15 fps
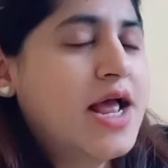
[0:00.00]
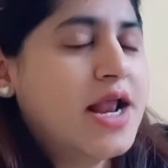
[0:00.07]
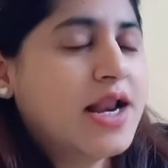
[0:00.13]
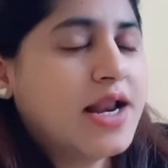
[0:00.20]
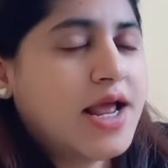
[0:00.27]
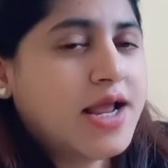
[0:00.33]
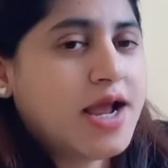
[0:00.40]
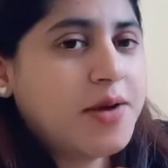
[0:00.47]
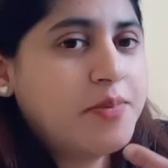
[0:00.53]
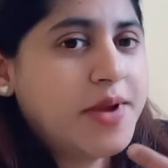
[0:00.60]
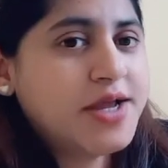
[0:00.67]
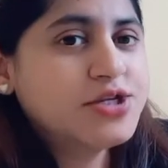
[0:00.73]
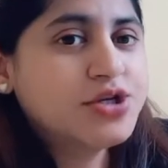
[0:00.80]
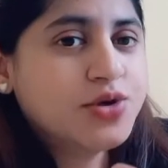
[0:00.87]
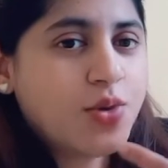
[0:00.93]
Like a
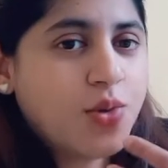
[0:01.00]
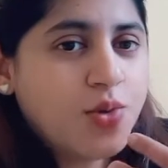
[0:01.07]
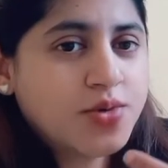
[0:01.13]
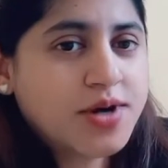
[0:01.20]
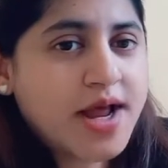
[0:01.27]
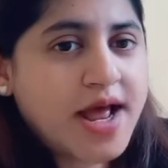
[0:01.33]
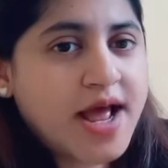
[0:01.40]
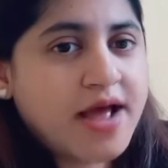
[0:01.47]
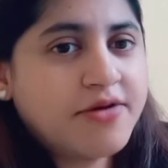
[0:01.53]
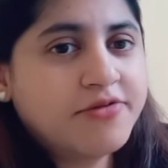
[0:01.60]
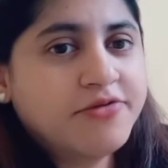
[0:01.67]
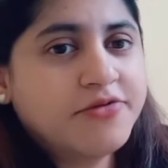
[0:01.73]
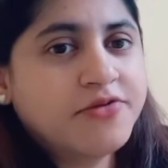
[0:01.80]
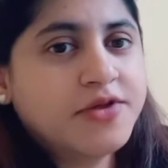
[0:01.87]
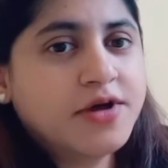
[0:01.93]
patient won't
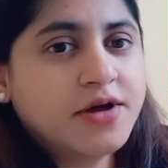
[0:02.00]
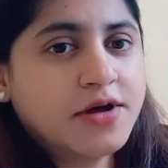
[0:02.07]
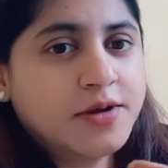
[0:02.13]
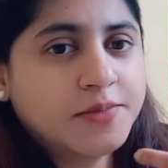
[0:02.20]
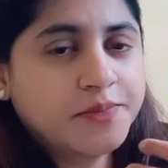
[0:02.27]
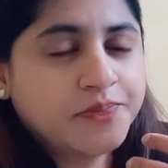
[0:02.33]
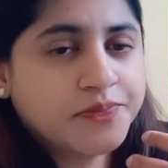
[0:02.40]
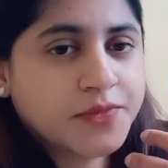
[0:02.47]
have the,